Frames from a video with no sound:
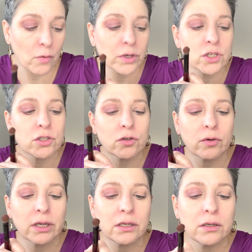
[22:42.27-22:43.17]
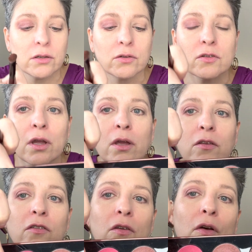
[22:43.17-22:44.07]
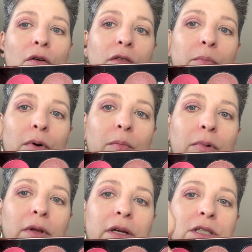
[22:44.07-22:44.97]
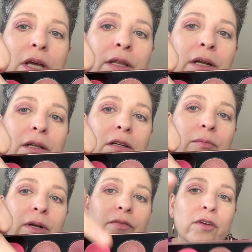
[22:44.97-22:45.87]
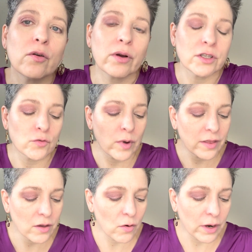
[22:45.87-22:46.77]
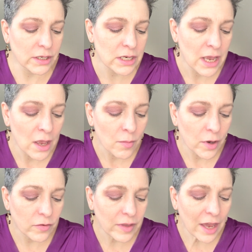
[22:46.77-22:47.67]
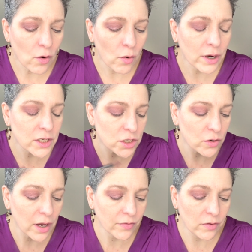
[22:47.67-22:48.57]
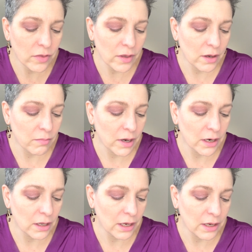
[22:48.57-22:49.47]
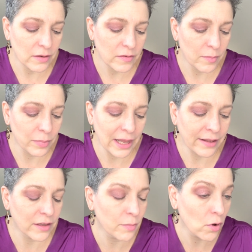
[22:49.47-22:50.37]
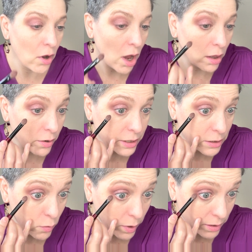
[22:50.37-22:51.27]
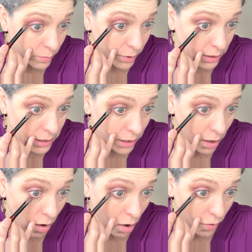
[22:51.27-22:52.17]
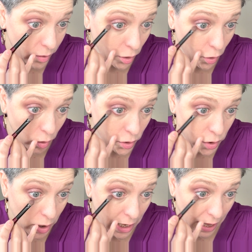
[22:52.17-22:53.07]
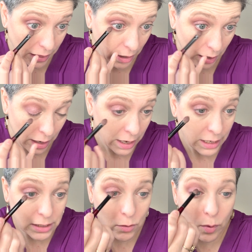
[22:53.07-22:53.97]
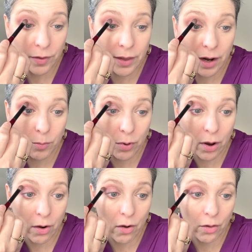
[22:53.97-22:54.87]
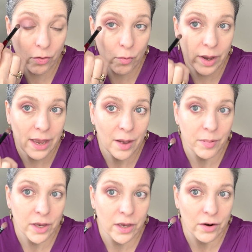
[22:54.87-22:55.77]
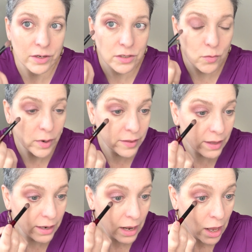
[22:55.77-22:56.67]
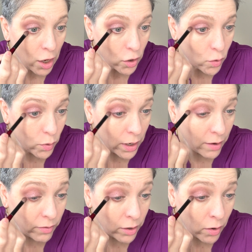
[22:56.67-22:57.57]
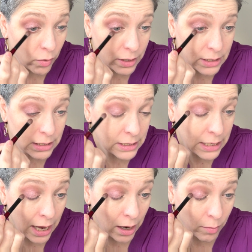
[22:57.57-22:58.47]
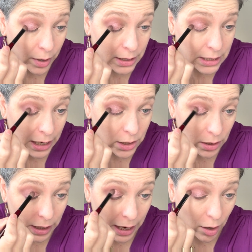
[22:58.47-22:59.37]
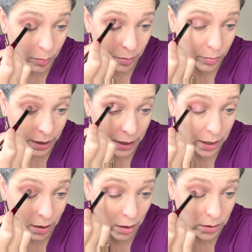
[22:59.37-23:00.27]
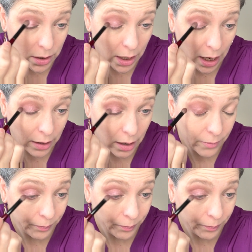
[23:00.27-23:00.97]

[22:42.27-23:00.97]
Which two I did use? So the purplish and then a little bit of the orange. Why the orange? Because that orange, you have to think about it like it's the blendable color. It's the one that brings the look together. It's the one that I brought all the way up here. It's the one that you will never notice is there, but it's actually helping bringing it all together.